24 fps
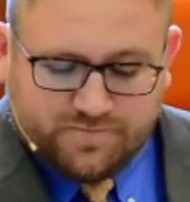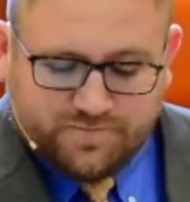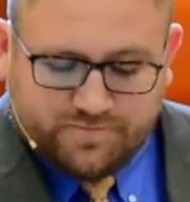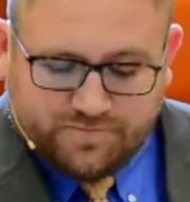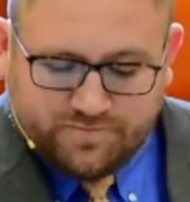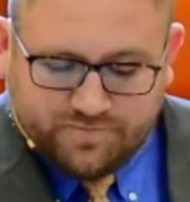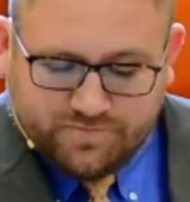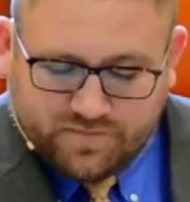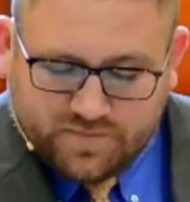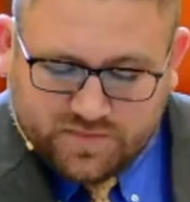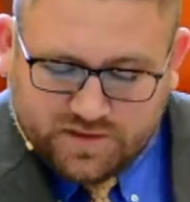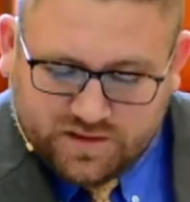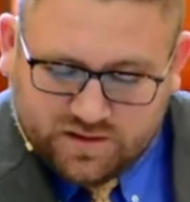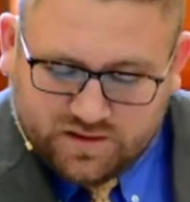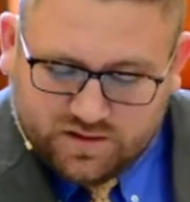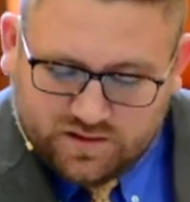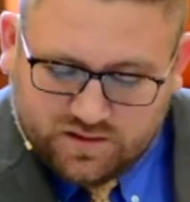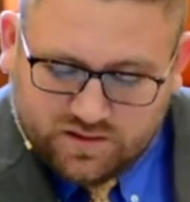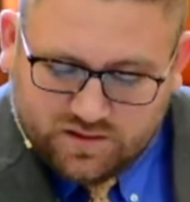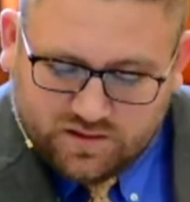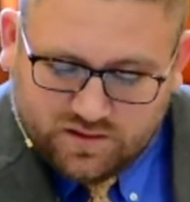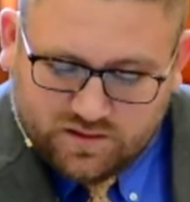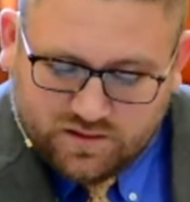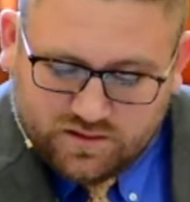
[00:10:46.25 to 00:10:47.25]

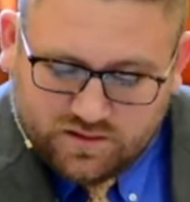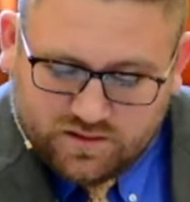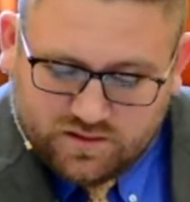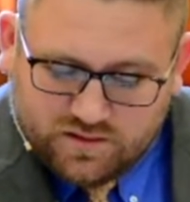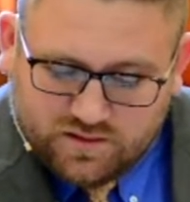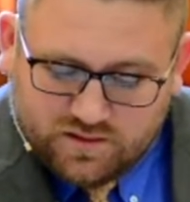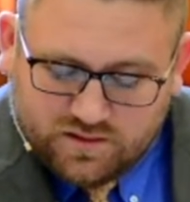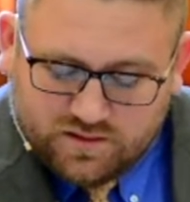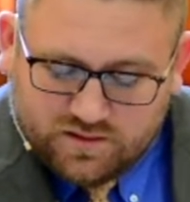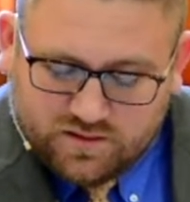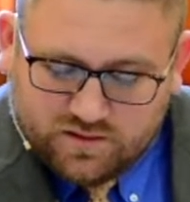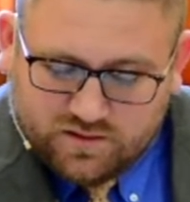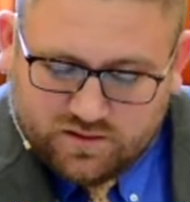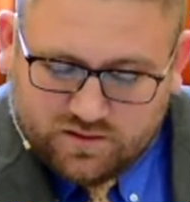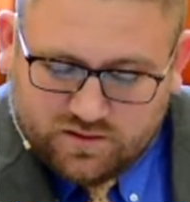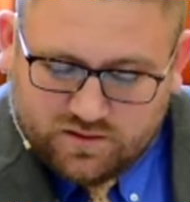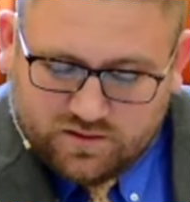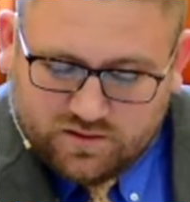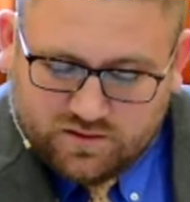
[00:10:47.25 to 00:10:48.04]
Nothing is said.